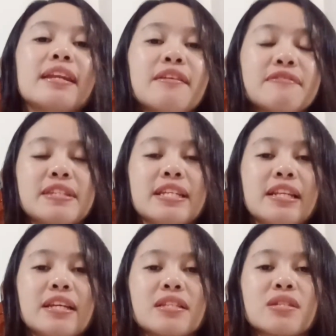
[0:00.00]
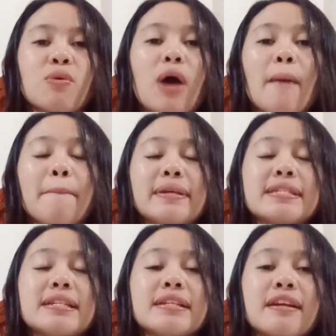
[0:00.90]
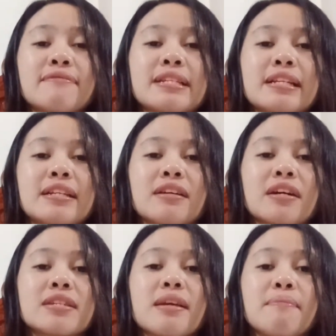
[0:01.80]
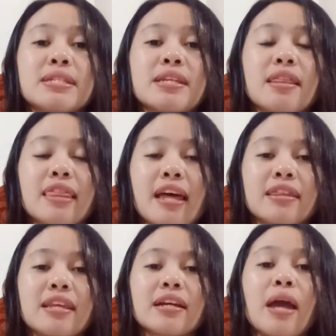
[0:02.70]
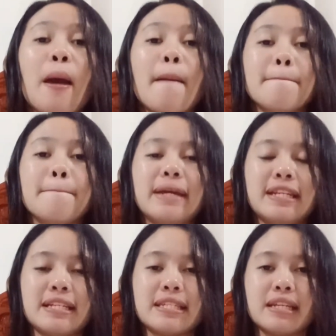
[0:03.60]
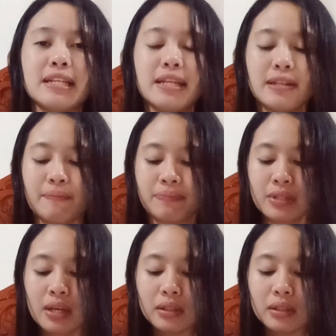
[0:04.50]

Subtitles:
and nafcillin. So ampicillin and nafcillin are semi-synthetic penicillin.